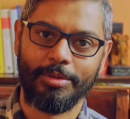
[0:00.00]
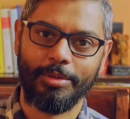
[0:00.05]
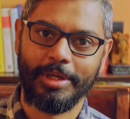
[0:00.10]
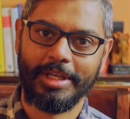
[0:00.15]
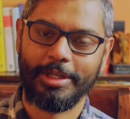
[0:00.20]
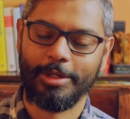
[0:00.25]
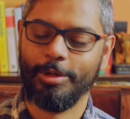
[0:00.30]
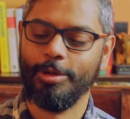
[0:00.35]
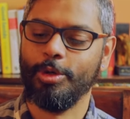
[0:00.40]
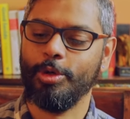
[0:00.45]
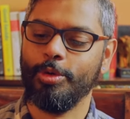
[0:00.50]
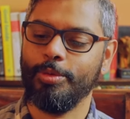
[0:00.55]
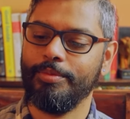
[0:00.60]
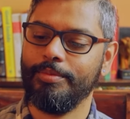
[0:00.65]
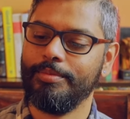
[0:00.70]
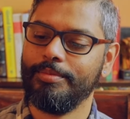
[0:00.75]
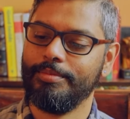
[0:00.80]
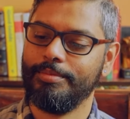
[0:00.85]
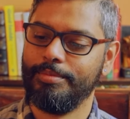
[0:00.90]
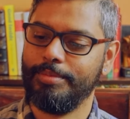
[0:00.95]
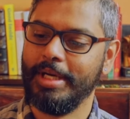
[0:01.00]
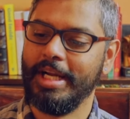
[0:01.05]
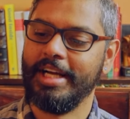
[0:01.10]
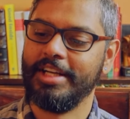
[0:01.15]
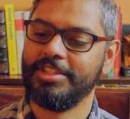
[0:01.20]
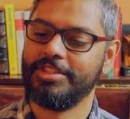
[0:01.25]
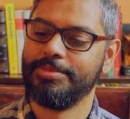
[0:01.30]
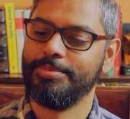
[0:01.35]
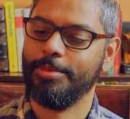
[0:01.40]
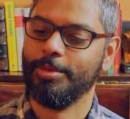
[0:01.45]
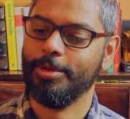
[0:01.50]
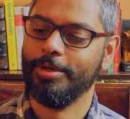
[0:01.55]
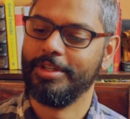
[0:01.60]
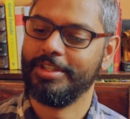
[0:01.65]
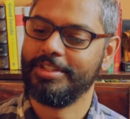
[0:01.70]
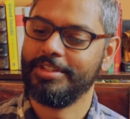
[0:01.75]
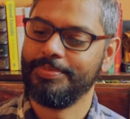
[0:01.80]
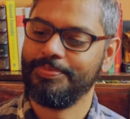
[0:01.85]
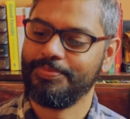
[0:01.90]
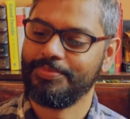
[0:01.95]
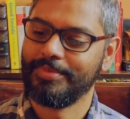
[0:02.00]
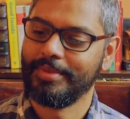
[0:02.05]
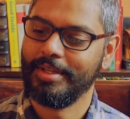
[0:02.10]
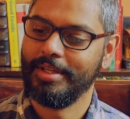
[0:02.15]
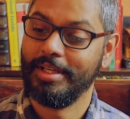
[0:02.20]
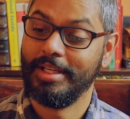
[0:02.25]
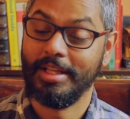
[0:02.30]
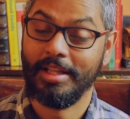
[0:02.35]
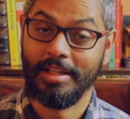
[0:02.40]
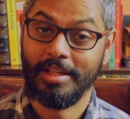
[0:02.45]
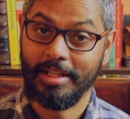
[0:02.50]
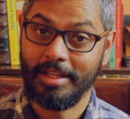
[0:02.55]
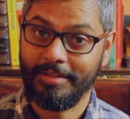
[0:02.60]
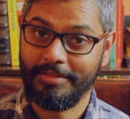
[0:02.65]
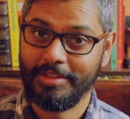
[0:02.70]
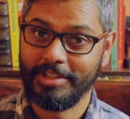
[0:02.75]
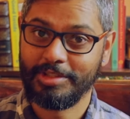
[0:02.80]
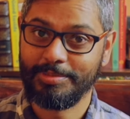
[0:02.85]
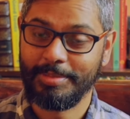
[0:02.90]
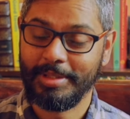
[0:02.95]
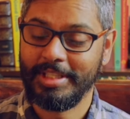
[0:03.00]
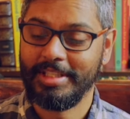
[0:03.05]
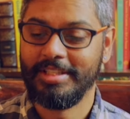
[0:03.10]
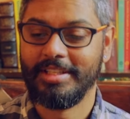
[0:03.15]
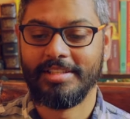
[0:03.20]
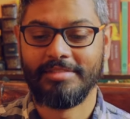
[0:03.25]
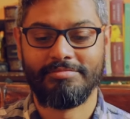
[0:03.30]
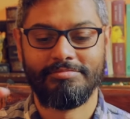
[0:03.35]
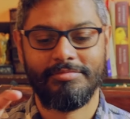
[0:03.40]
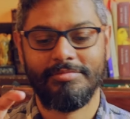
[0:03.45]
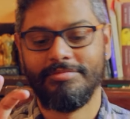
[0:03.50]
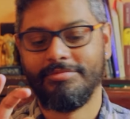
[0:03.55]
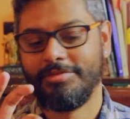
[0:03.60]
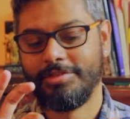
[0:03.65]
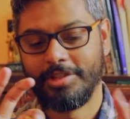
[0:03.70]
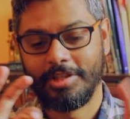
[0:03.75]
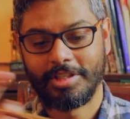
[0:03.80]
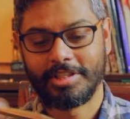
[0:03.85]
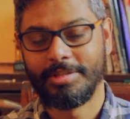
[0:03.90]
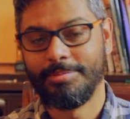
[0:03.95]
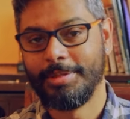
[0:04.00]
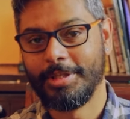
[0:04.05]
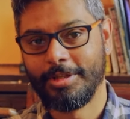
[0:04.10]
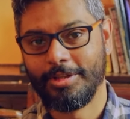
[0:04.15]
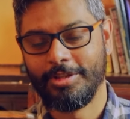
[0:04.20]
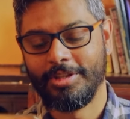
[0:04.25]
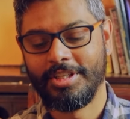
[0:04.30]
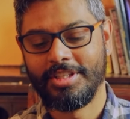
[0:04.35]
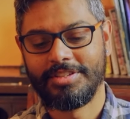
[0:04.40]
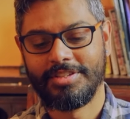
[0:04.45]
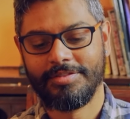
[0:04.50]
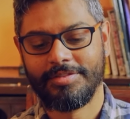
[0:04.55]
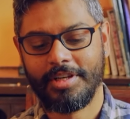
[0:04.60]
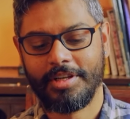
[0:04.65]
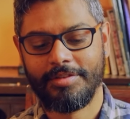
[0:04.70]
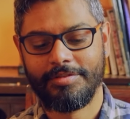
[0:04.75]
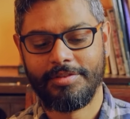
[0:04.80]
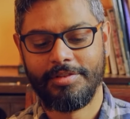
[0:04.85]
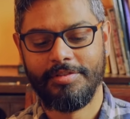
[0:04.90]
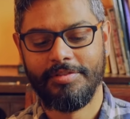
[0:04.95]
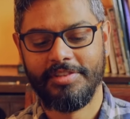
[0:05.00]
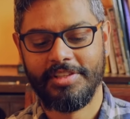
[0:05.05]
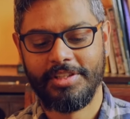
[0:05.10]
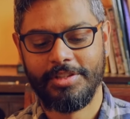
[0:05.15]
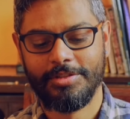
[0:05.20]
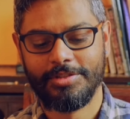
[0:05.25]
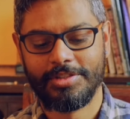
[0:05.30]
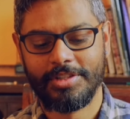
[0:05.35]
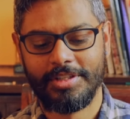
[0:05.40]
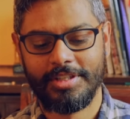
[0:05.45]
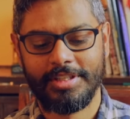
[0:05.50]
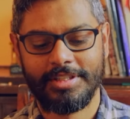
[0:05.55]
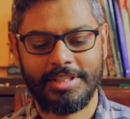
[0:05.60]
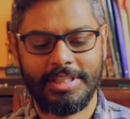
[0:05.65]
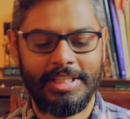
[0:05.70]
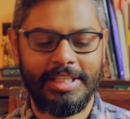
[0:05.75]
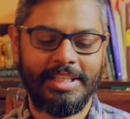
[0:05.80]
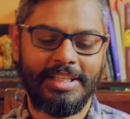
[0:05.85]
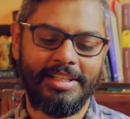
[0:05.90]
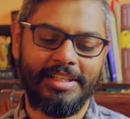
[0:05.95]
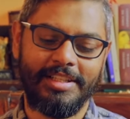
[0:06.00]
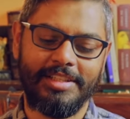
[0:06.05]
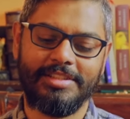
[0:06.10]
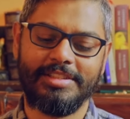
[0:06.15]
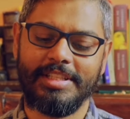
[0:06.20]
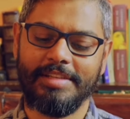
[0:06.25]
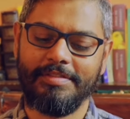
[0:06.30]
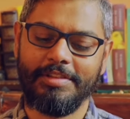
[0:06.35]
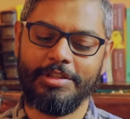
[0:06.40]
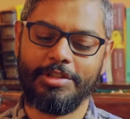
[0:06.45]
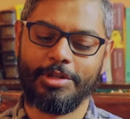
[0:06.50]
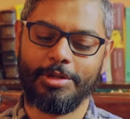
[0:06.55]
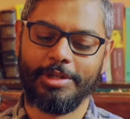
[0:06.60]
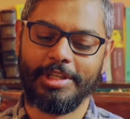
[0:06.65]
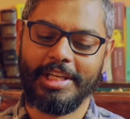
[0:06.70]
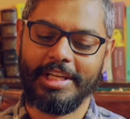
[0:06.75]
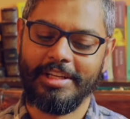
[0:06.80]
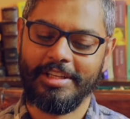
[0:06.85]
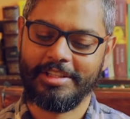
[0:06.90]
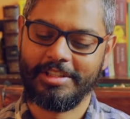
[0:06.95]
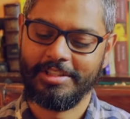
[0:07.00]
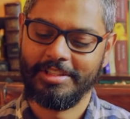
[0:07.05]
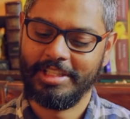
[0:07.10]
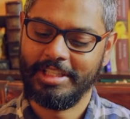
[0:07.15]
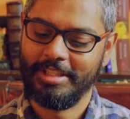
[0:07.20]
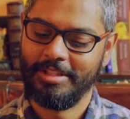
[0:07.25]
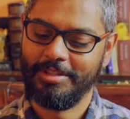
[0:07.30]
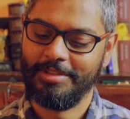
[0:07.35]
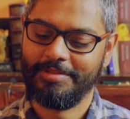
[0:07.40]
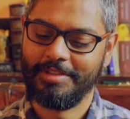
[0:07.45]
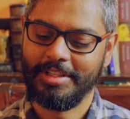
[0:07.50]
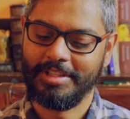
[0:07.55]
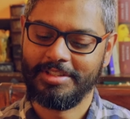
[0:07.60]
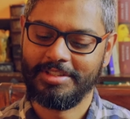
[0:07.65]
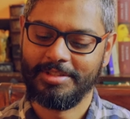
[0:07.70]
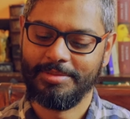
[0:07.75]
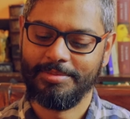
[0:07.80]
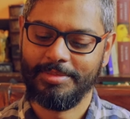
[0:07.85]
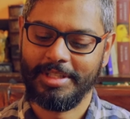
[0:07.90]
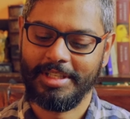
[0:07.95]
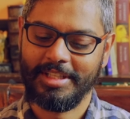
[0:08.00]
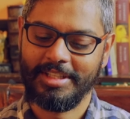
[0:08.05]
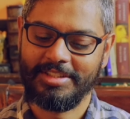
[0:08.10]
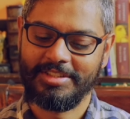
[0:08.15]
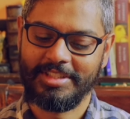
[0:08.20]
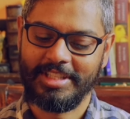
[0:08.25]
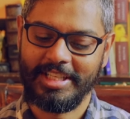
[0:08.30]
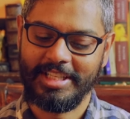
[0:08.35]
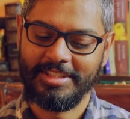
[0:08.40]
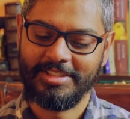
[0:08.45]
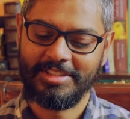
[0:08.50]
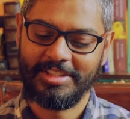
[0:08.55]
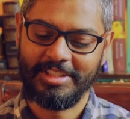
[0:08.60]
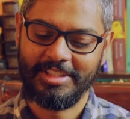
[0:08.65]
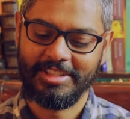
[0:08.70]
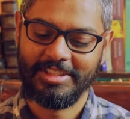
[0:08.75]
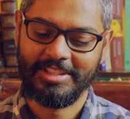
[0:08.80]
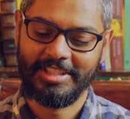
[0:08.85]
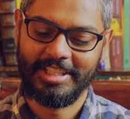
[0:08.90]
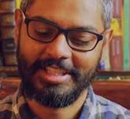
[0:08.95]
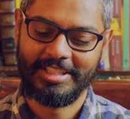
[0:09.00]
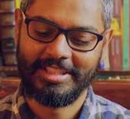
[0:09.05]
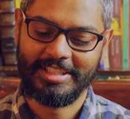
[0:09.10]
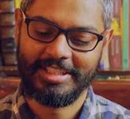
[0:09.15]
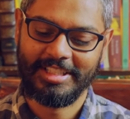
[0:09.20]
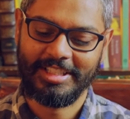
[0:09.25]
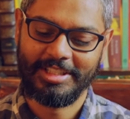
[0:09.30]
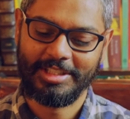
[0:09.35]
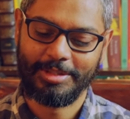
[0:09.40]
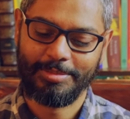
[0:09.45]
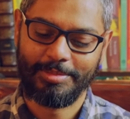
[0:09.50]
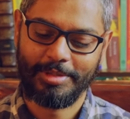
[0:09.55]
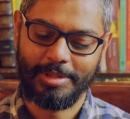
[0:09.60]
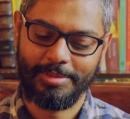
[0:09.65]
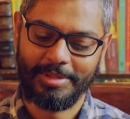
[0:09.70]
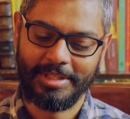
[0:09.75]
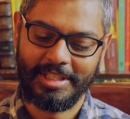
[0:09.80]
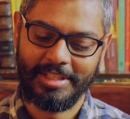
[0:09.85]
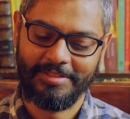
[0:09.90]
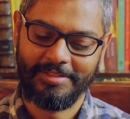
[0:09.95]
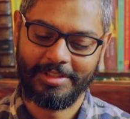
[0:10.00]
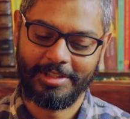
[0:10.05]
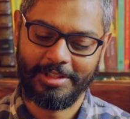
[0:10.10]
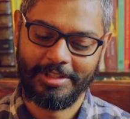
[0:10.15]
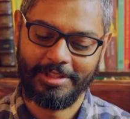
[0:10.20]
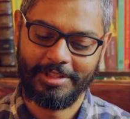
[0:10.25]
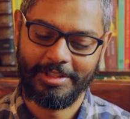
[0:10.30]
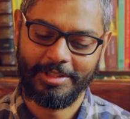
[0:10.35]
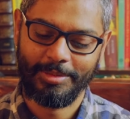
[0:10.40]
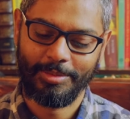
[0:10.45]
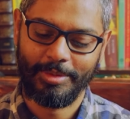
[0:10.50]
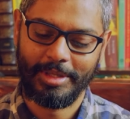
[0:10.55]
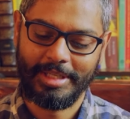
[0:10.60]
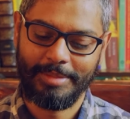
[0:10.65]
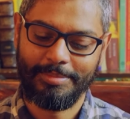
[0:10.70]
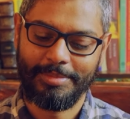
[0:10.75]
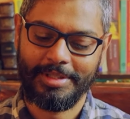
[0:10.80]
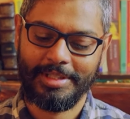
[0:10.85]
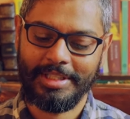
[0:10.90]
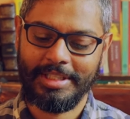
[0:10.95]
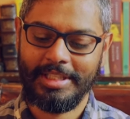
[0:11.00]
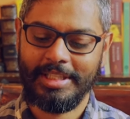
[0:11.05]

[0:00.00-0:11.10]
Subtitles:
Kaweco Brass Sport, I love this pen. I've talked about it a lot, so I've got a few videos on it. It's definitely showing character now. I've got some ink stains here that I should probably give a good little wipe.